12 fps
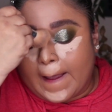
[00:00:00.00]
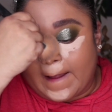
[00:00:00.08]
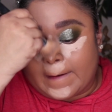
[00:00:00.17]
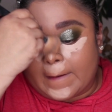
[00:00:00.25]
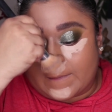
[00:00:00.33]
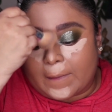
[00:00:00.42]
I
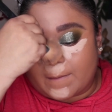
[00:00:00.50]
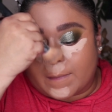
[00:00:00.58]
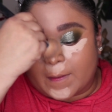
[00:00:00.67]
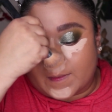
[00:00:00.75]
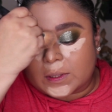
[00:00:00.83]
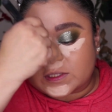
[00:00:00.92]
know some
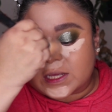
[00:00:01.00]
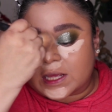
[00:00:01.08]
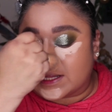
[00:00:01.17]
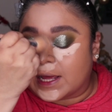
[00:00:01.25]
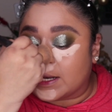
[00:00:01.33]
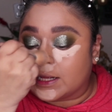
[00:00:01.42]
people say
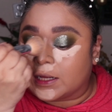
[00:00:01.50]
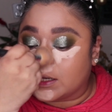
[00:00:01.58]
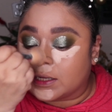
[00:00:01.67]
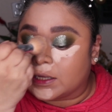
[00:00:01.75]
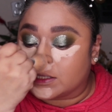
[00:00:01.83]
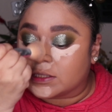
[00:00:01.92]
that
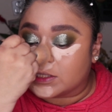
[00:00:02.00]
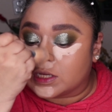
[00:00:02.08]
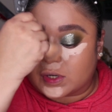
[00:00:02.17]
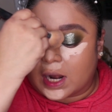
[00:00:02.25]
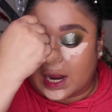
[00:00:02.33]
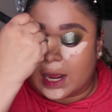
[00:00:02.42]
it is
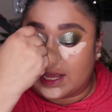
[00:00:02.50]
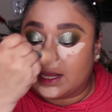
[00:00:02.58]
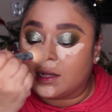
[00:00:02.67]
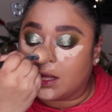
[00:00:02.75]
dry,